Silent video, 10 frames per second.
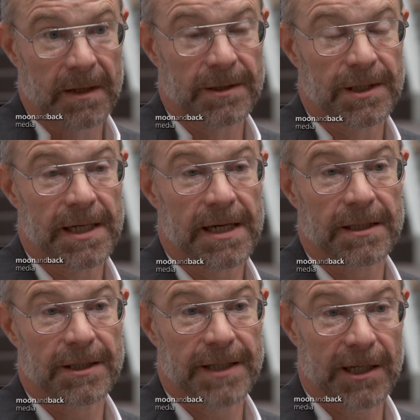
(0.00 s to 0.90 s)
because he
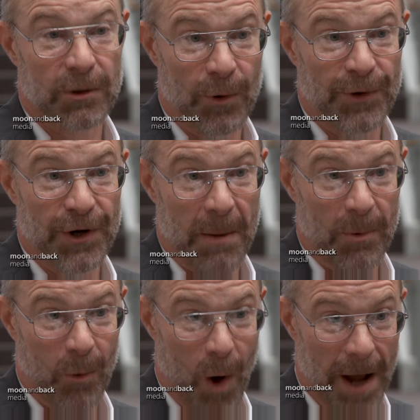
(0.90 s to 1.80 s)
is ticket holder
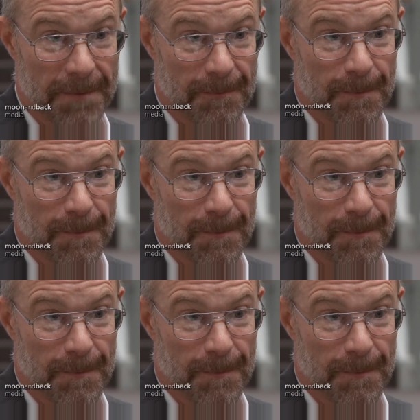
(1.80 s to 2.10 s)
number one.